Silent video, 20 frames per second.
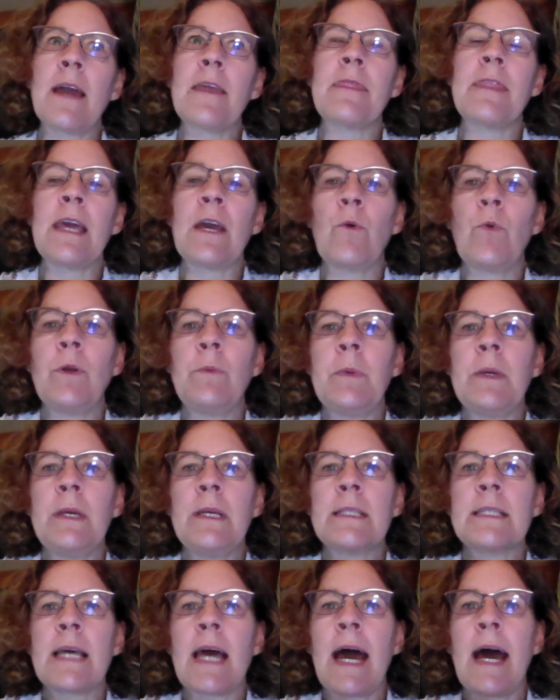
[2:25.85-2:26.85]
I think, would
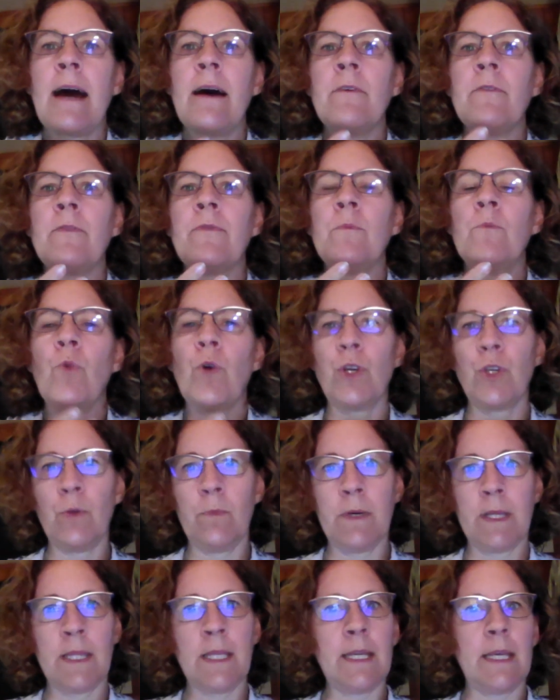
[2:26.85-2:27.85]
be to have more
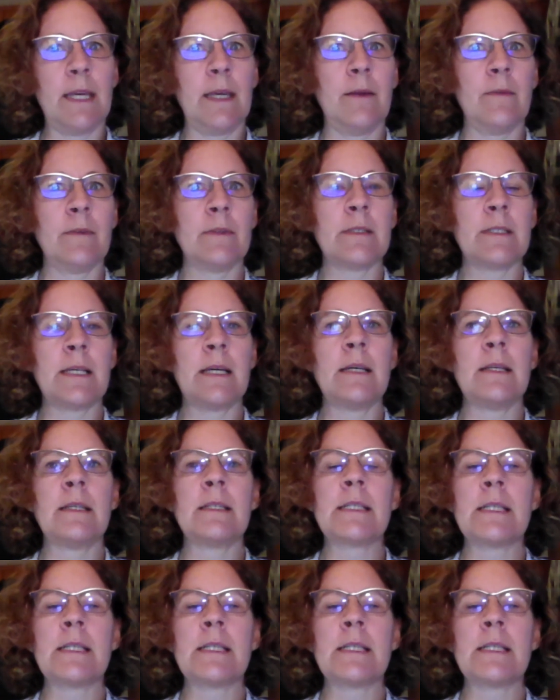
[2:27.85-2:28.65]
humility to,